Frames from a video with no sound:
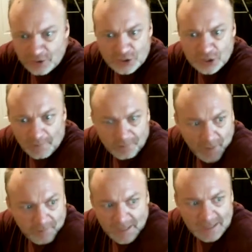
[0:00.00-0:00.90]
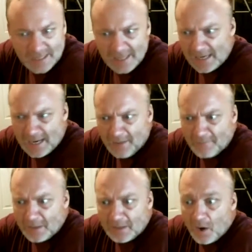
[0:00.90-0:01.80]
jump up and get it. And I'm
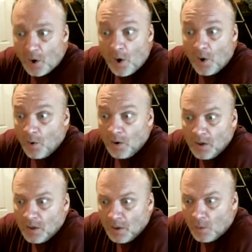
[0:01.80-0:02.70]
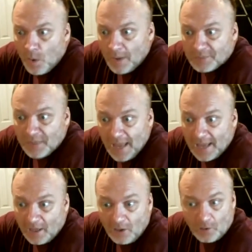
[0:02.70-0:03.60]
like, what the
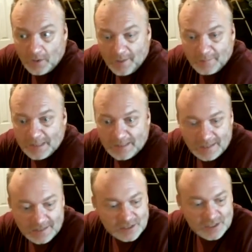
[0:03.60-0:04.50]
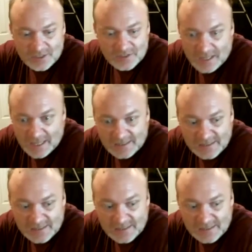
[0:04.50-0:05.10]
hell? I mean, it's not.